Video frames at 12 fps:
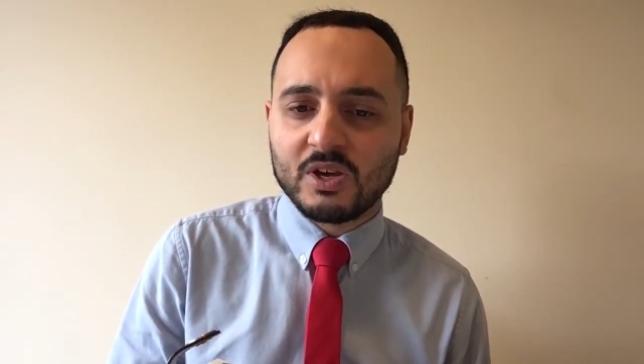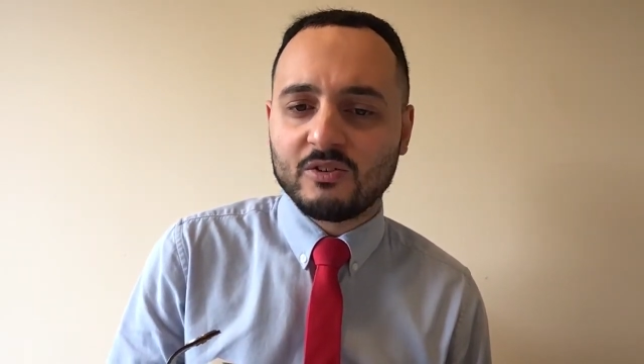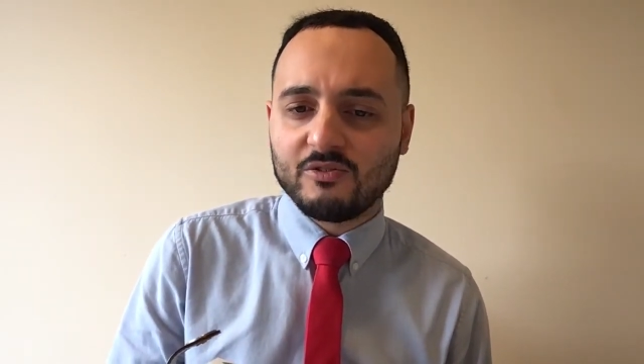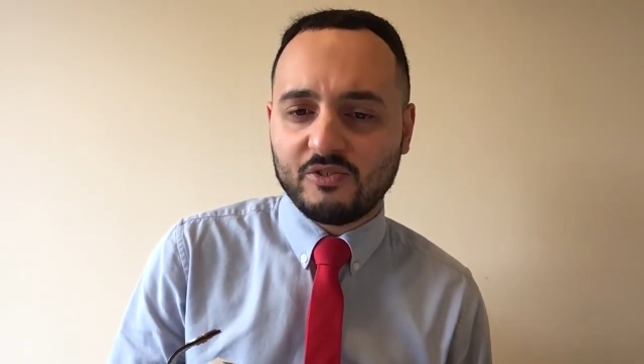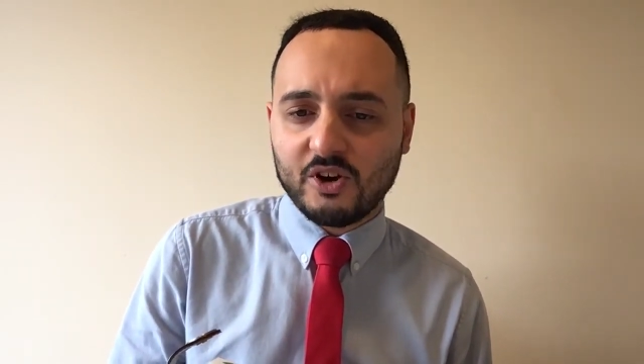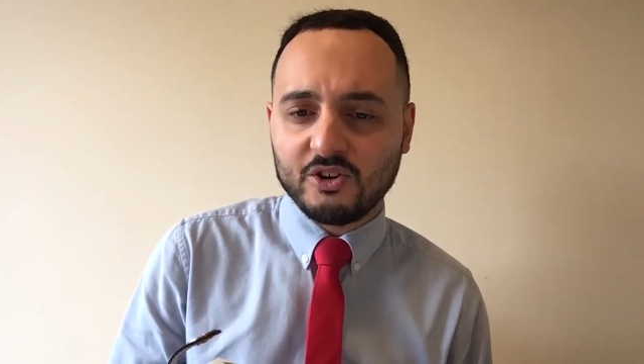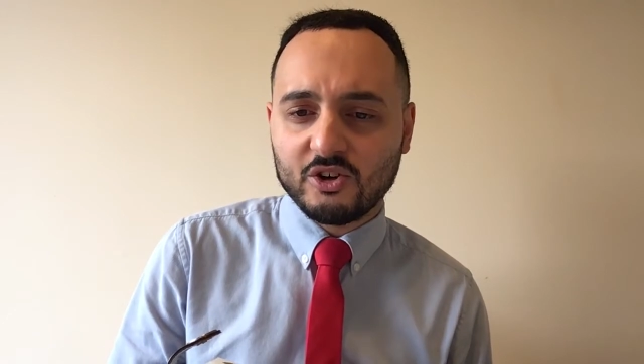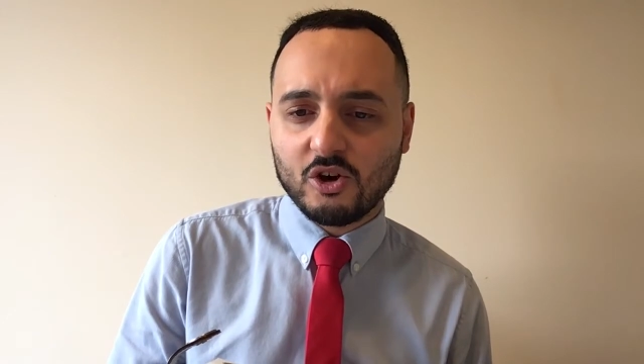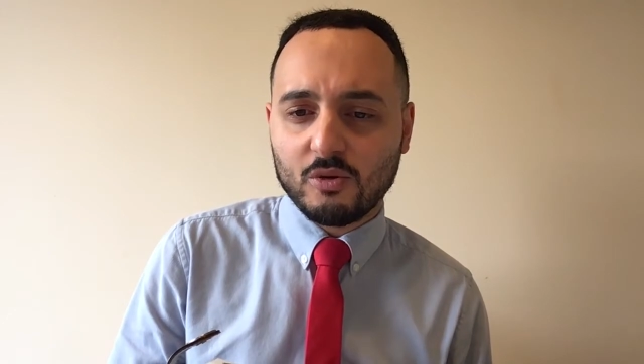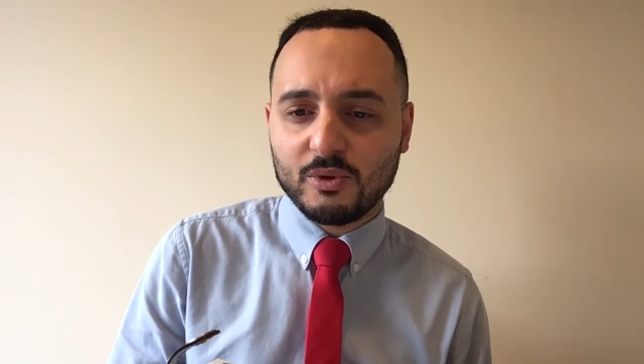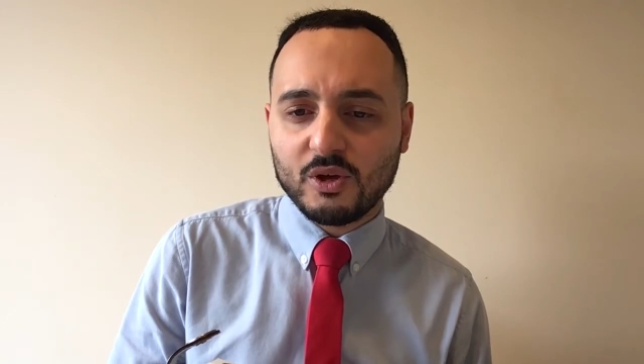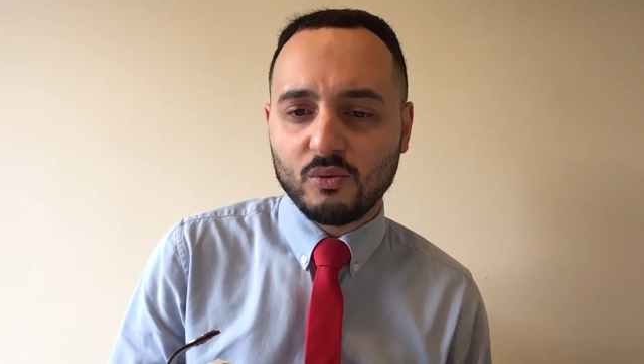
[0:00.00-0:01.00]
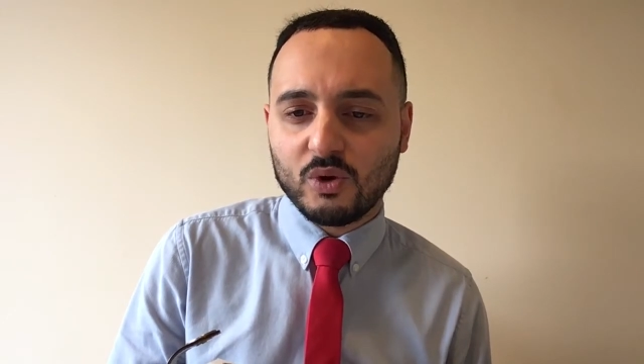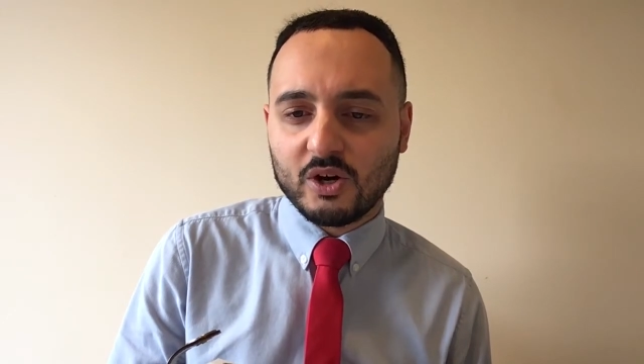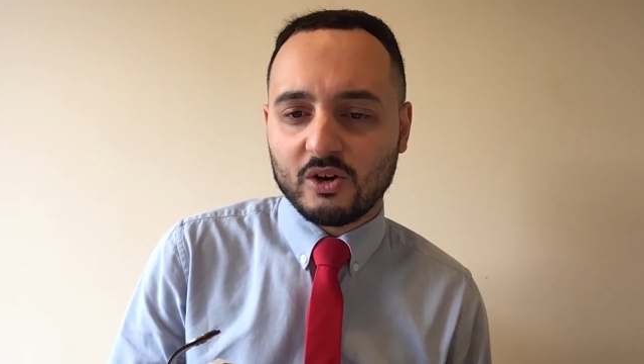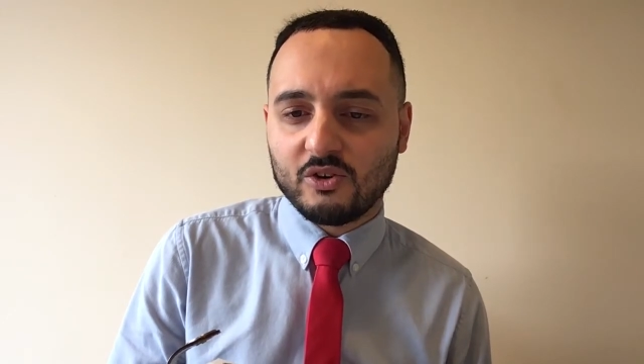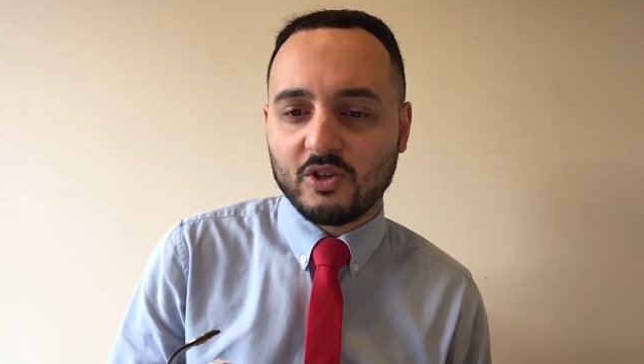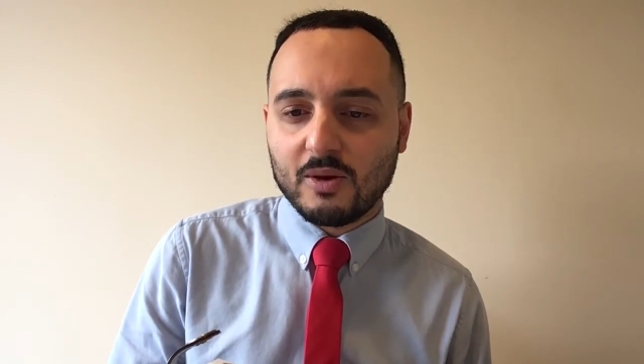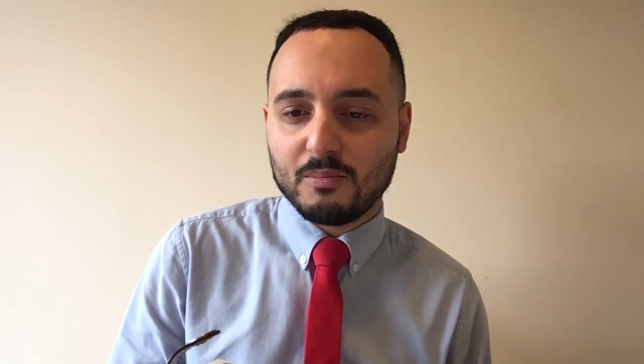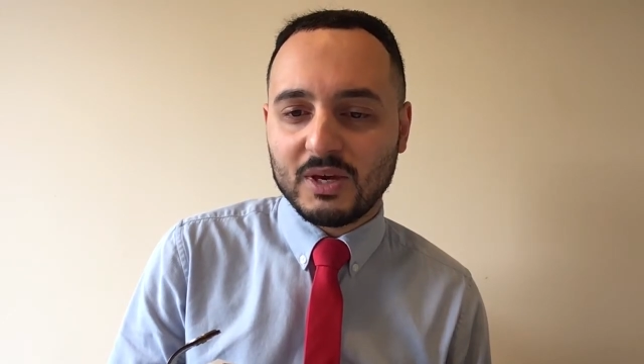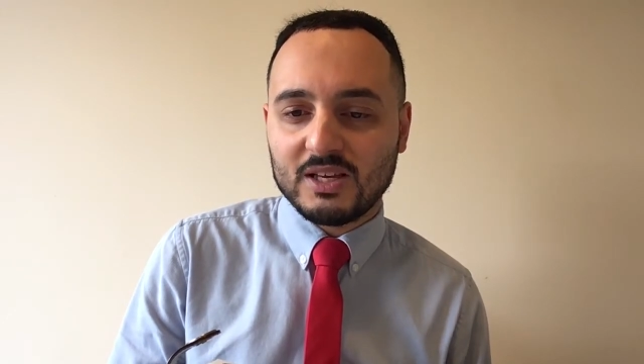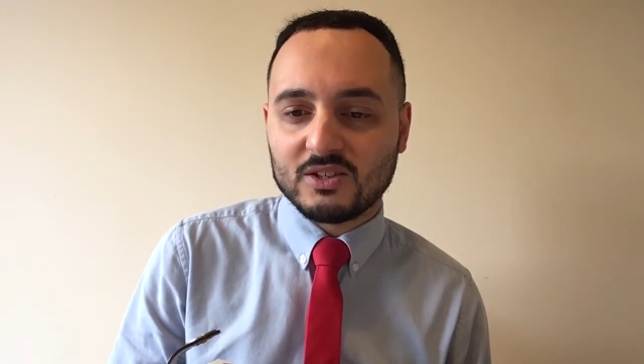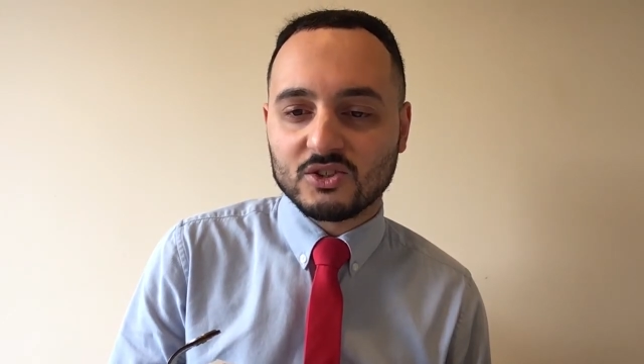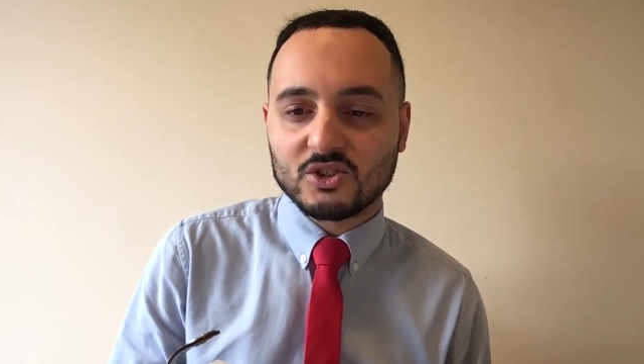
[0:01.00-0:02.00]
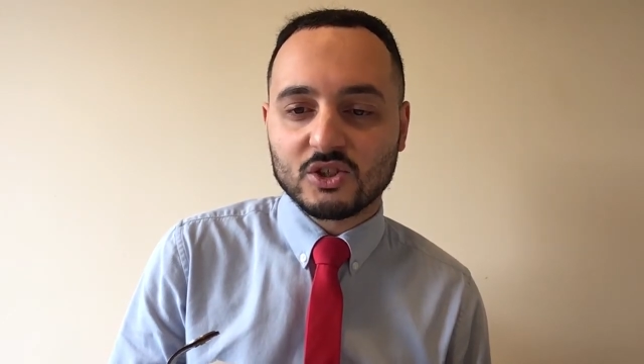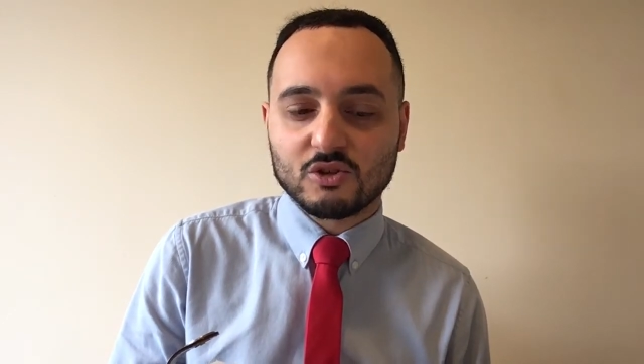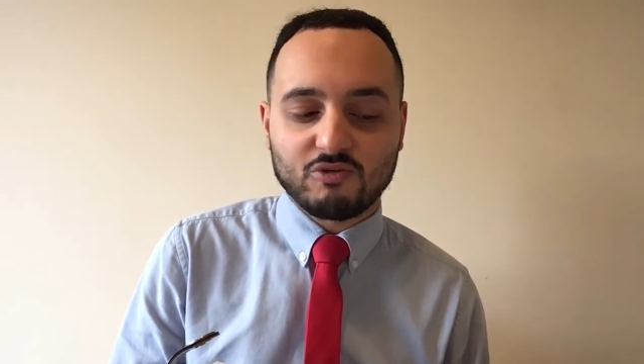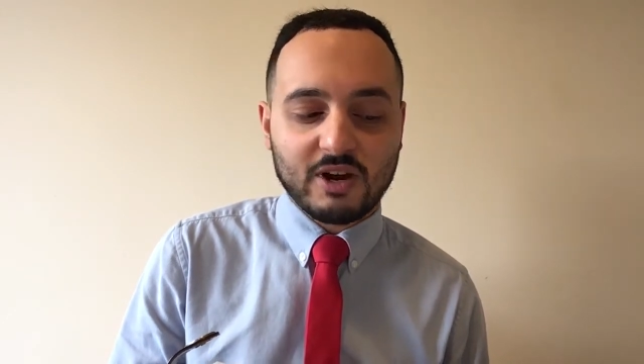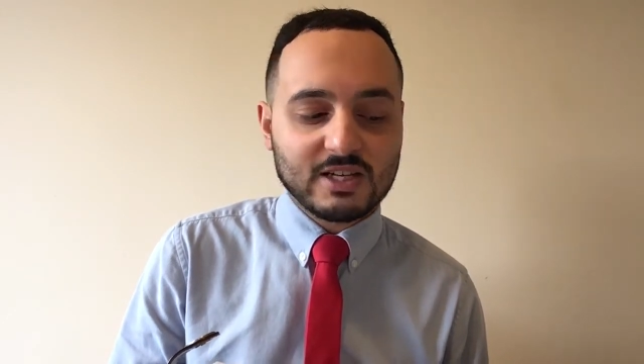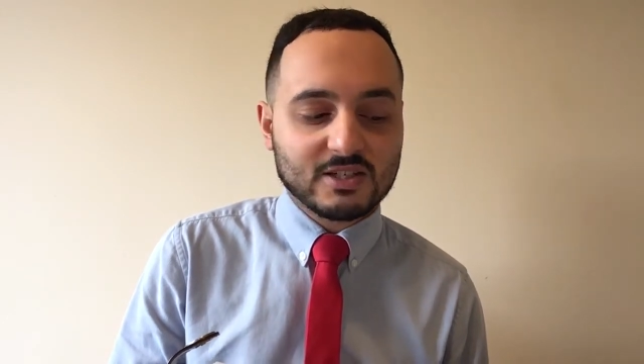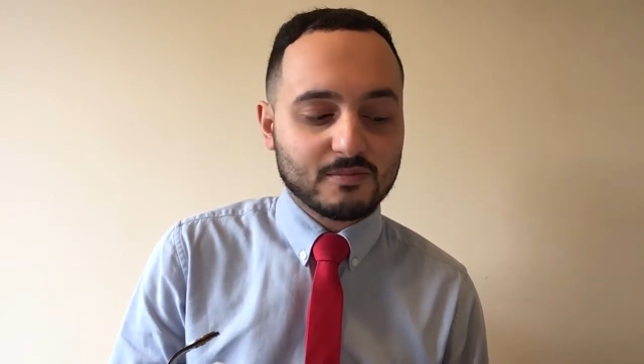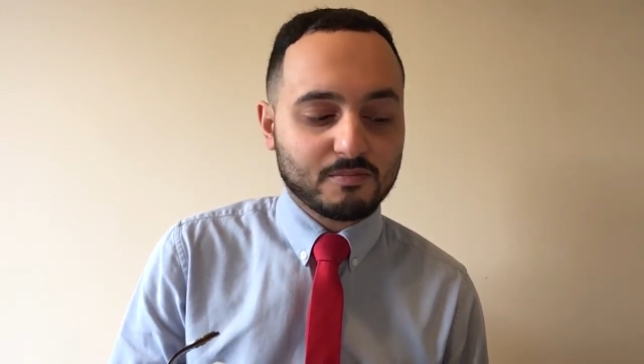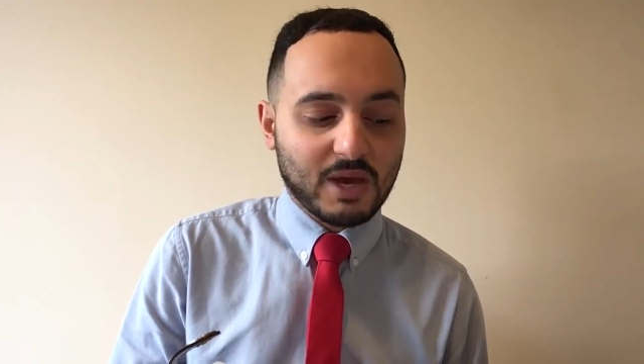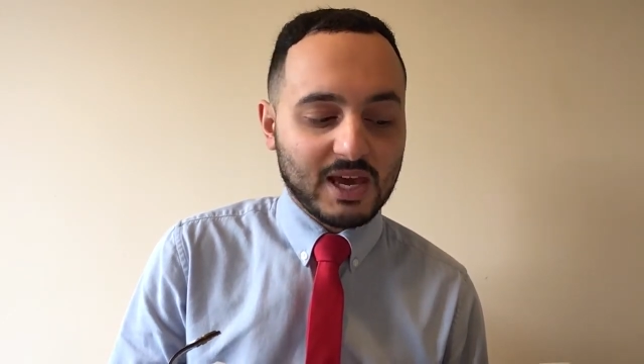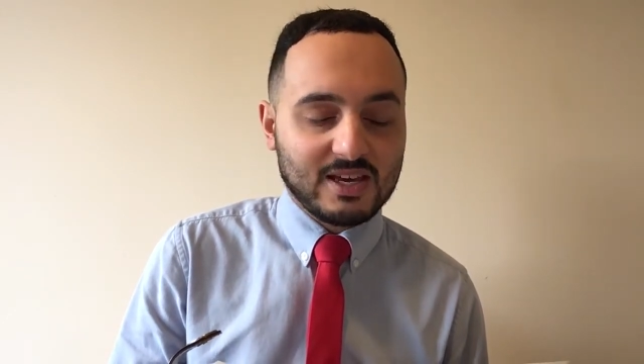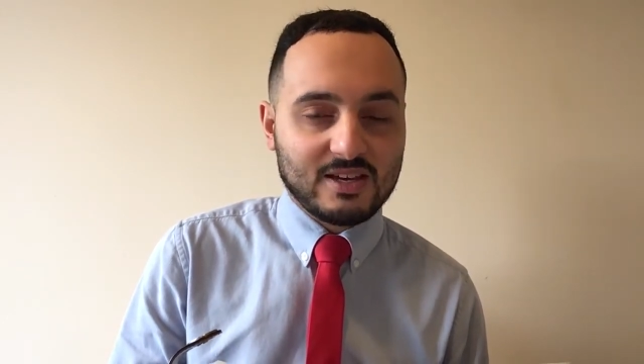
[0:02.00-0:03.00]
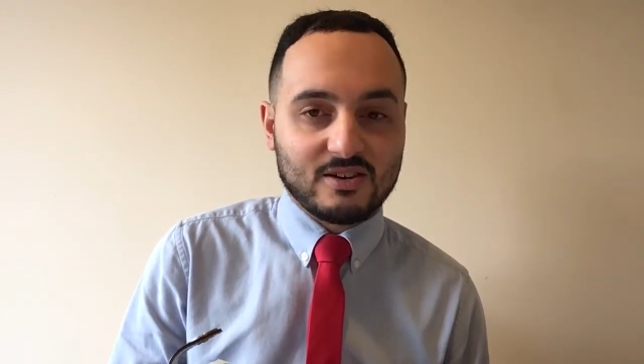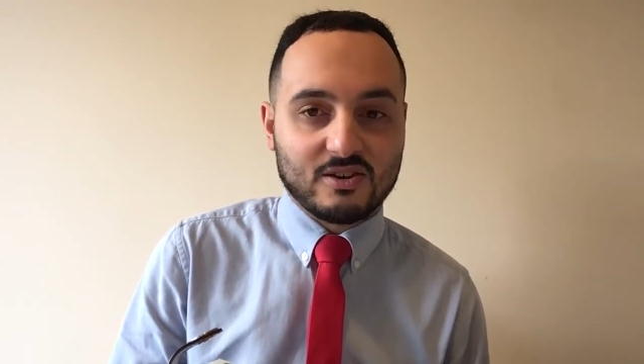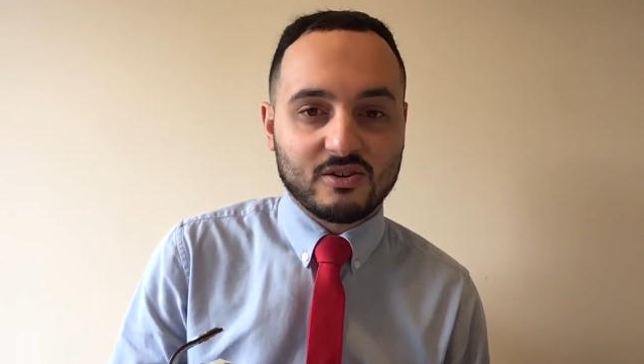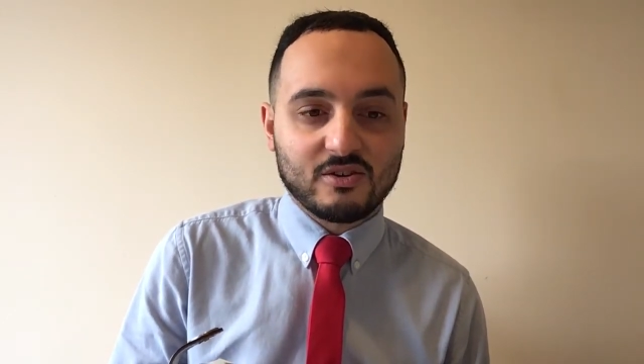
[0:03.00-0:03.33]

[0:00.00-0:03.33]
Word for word: Find and copy a word that means great pain.